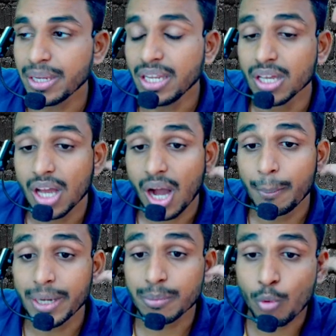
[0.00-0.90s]
me a
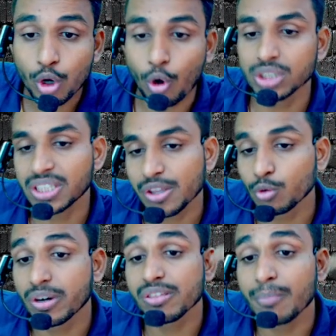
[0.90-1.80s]
bit more conscious
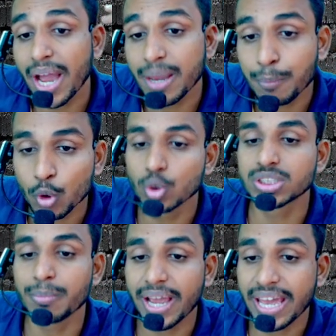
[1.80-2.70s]
towards my
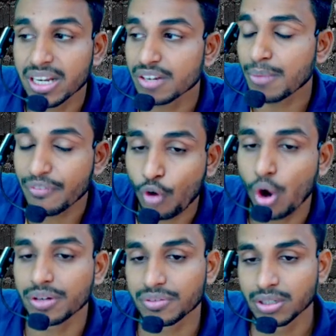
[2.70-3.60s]
approach, my errors, my
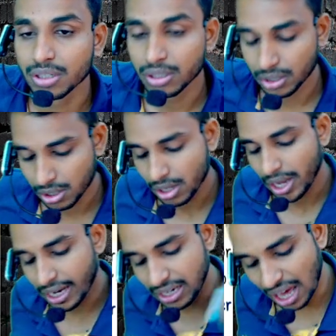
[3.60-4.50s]
frauds.
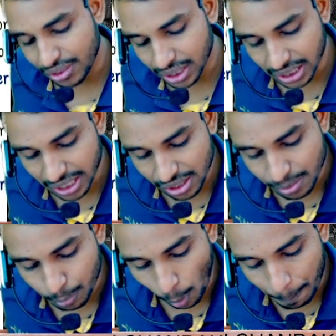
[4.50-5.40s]
And lastly, there is
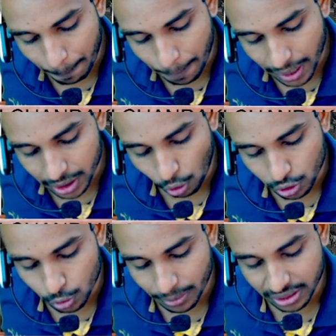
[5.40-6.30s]
a proper
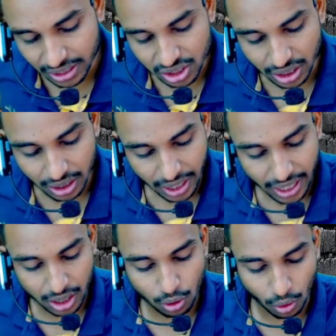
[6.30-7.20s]
documentation
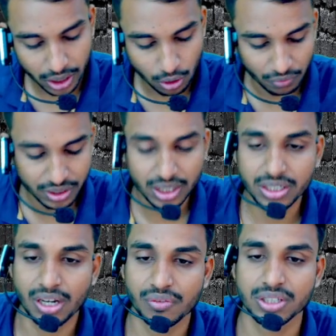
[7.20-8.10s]
and recording of the
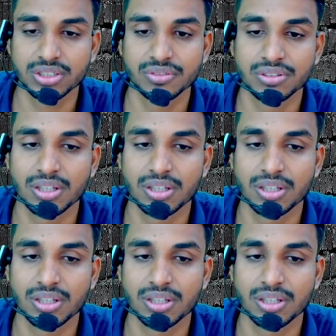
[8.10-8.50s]
transactions.